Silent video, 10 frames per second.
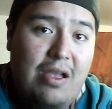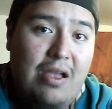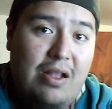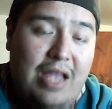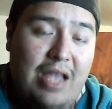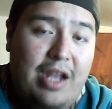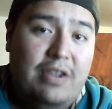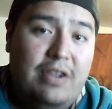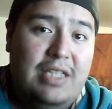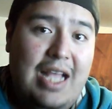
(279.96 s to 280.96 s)
Dan
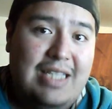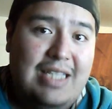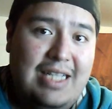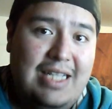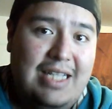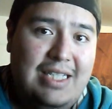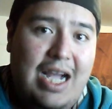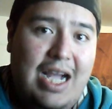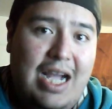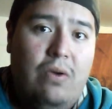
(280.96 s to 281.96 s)
Henderson has that
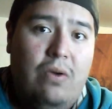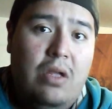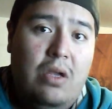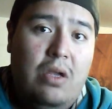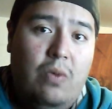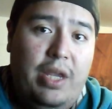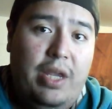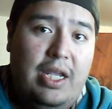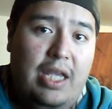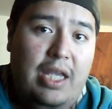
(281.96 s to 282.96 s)
style where he
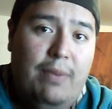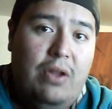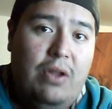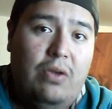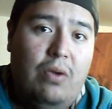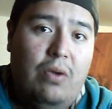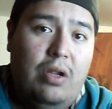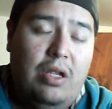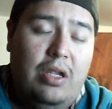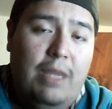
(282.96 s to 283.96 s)
can keep it on
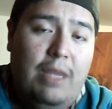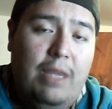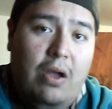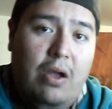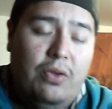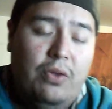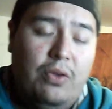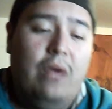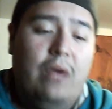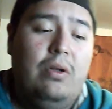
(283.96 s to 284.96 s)
the
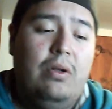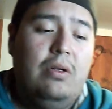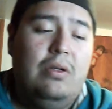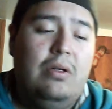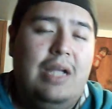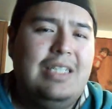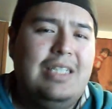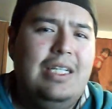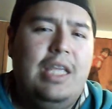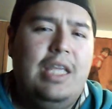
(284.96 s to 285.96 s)
ground.
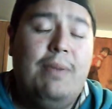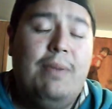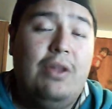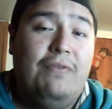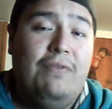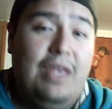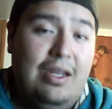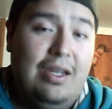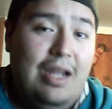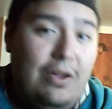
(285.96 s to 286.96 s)
Actually, keep it on the feet,
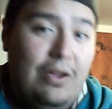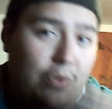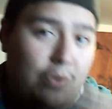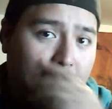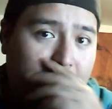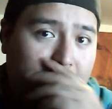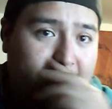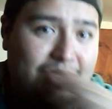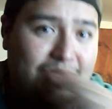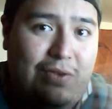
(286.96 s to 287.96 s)
not on the ground,
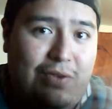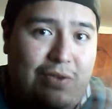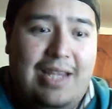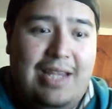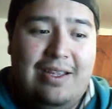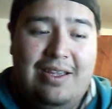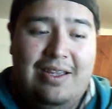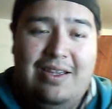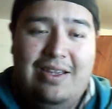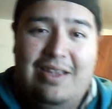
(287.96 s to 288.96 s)
because if you take
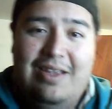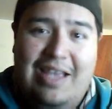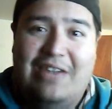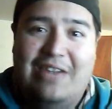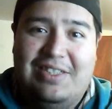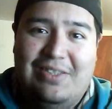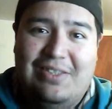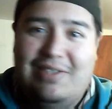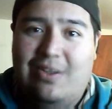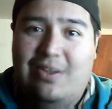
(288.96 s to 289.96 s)
Anderson Silva
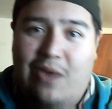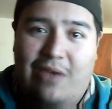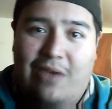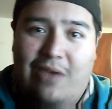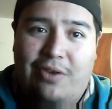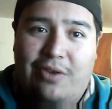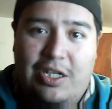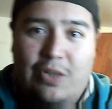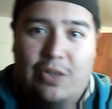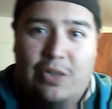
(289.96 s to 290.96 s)
to the ground, you're getting
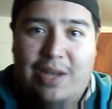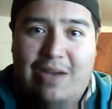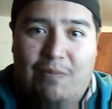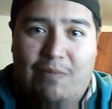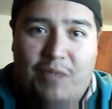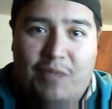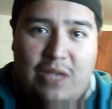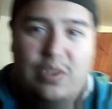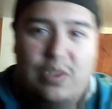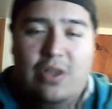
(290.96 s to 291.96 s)
choked out, as
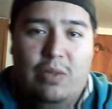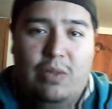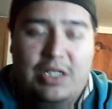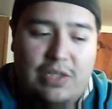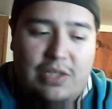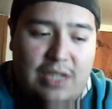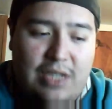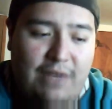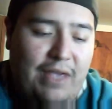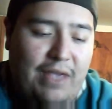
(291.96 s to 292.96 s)
we saw with the Chael
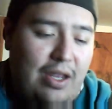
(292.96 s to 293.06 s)
Sonnen fight.